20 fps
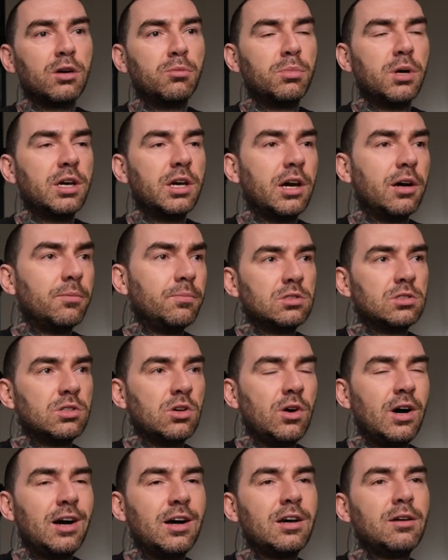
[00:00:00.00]
But yeah, so
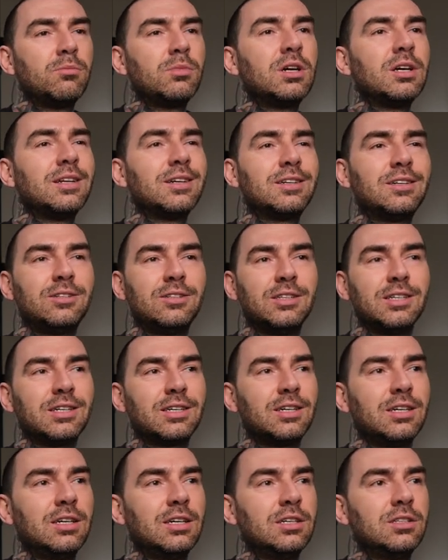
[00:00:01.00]
I'm going to
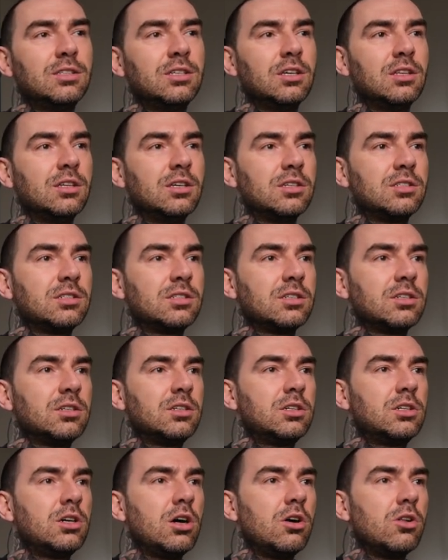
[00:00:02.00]
click into this
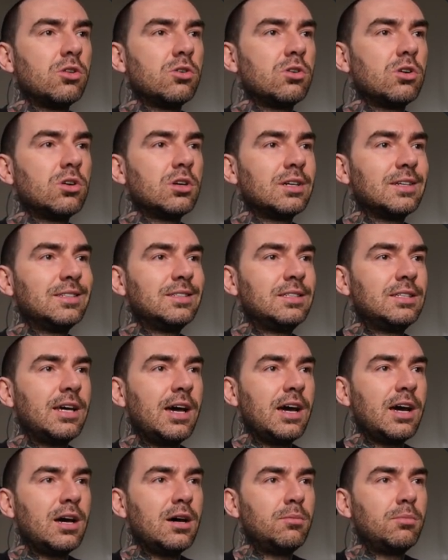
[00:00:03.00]
color
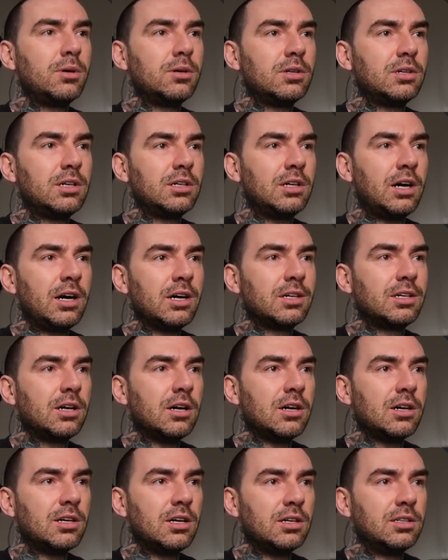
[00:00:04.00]
tab
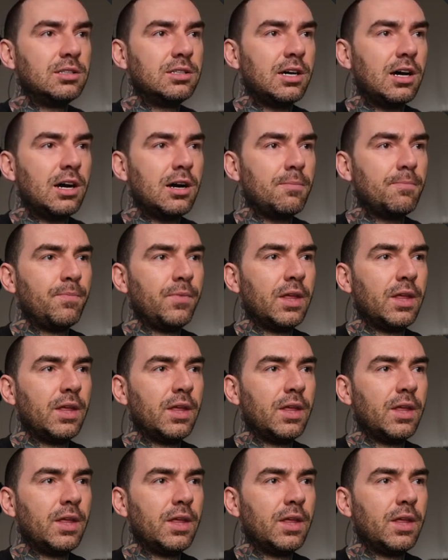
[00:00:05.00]
icon on top,